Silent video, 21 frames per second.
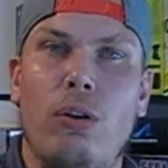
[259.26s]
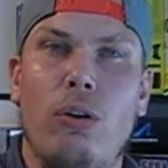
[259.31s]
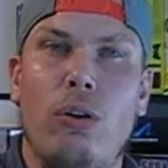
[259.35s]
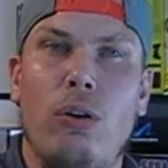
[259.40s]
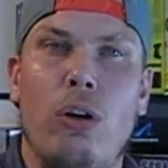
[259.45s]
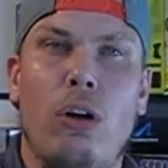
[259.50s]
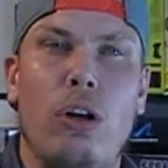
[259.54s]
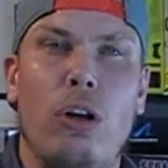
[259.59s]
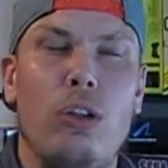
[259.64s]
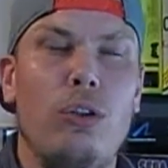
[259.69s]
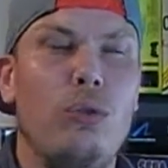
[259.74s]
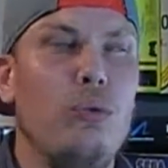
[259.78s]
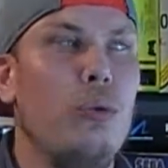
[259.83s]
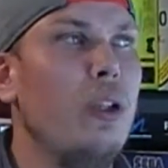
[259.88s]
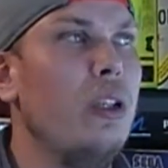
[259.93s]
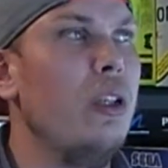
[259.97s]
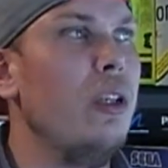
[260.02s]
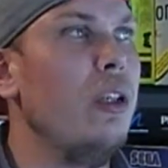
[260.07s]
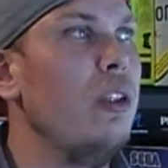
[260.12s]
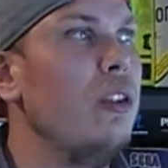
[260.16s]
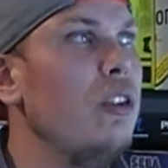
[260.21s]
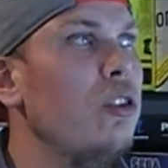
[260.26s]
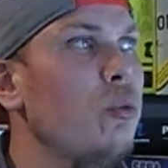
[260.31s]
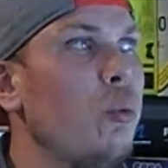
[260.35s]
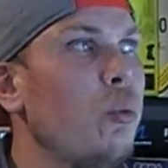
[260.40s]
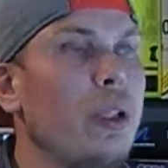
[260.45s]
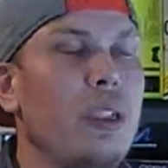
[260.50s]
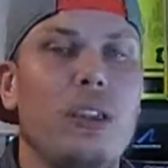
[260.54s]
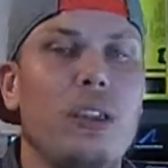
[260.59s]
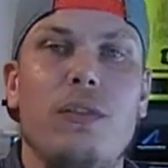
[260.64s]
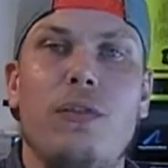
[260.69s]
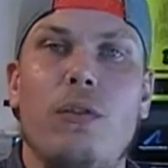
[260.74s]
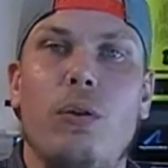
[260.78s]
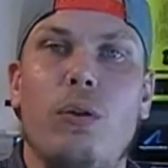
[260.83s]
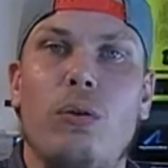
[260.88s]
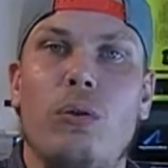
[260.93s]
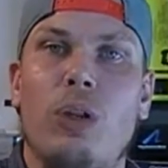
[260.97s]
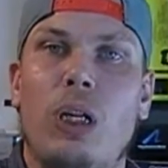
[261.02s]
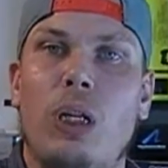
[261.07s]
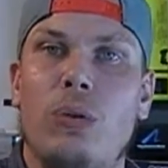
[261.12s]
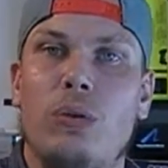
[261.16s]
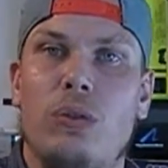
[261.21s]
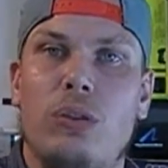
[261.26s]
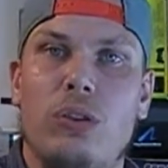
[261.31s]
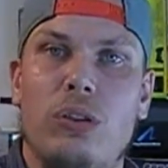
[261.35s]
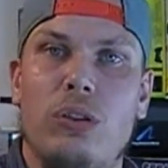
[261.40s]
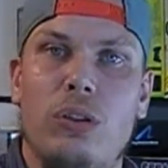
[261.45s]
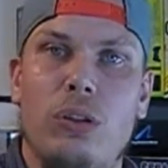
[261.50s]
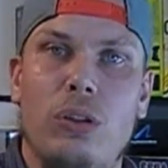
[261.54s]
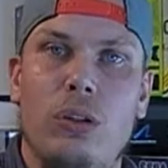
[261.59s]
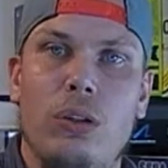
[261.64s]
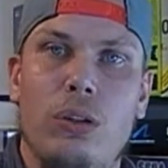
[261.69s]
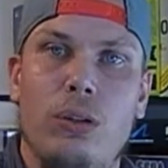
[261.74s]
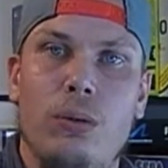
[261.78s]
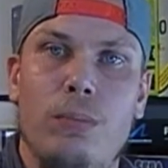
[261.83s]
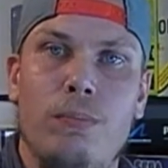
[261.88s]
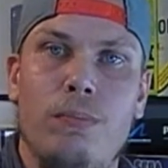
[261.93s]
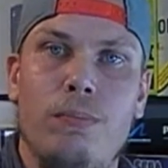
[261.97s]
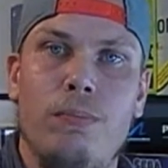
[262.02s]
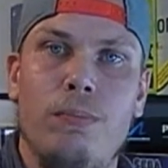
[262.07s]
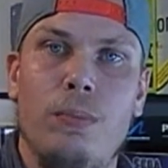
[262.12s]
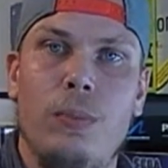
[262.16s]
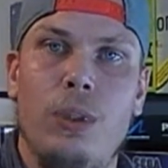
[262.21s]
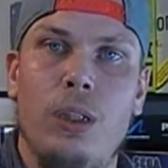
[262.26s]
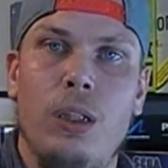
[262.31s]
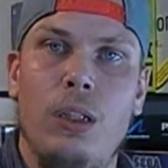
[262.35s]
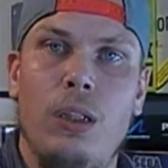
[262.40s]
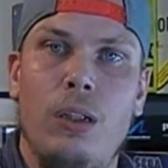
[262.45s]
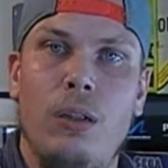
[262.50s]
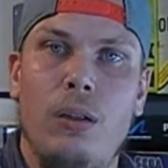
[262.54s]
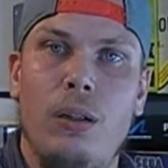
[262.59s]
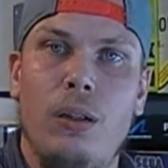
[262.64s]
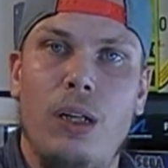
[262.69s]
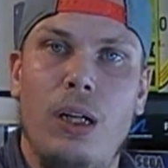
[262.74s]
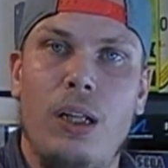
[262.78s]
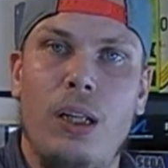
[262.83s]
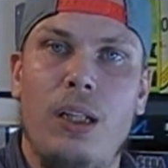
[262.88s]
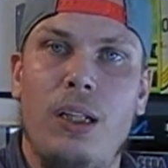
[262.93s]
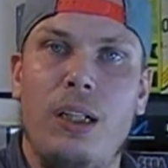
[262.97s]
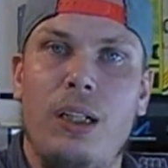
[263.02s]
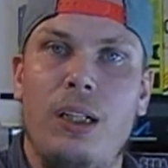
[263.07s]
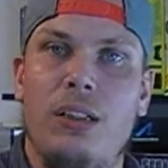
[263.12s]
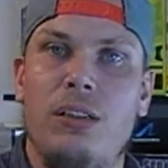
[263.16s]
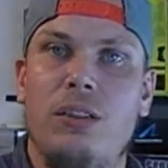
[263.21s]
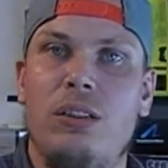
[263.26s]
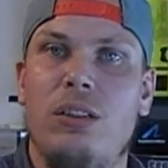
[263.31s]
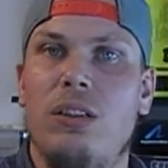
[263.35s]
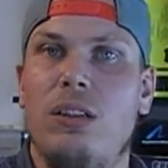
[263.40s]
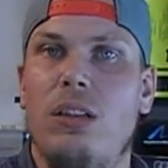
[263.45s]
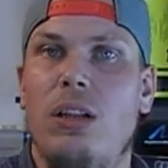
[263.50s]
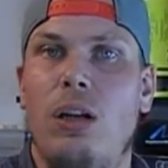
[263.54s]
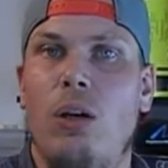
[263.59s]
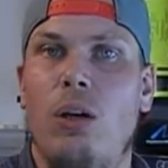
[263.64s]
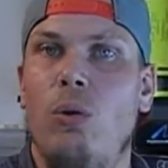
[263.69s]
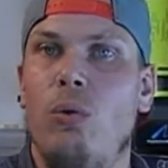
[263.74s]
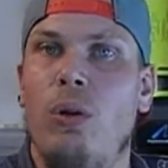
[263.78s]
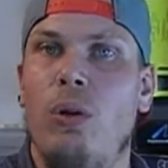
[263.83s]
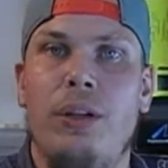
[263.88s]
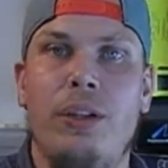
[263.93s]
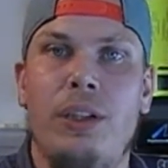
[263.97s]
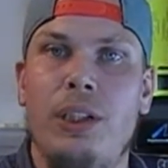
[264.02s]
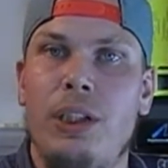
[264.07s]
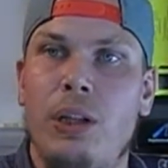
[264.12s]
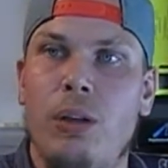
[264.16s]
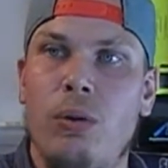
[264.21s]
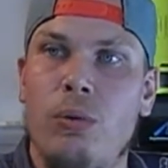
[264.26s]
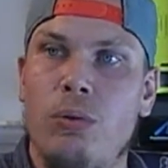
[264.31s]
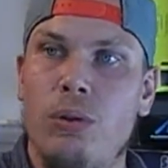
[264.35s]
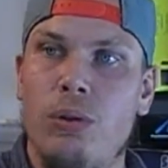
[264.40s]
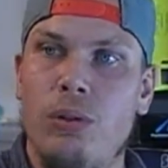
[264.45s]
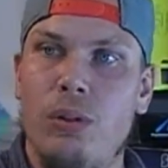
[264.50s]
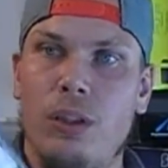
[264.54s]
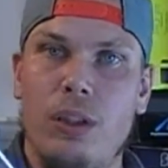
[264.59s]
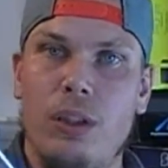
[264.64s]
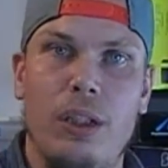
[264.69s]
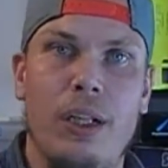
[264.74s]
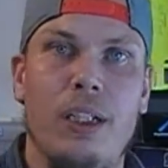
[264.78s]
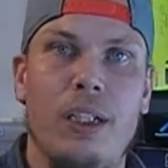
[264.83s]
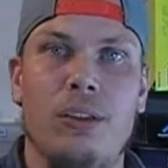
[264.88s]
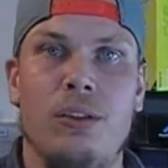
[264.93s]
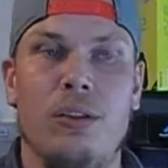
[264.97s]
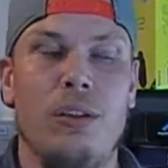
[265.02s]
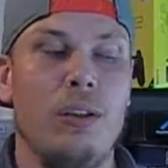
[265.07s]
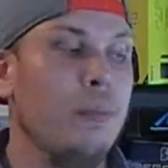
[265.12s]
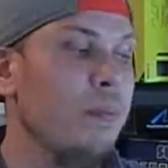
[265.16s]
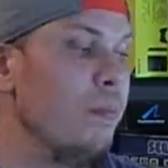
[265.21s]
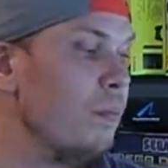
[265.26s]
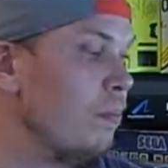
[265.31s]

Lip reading: 124 crowns. I think it's an okay deal, actually.